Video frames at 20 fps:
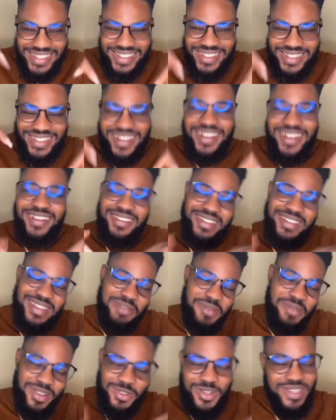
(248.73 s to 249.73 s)
In
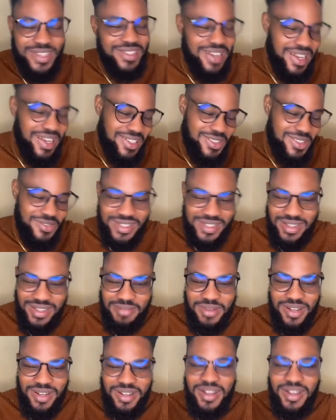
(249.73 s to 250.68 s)
this December, today is the last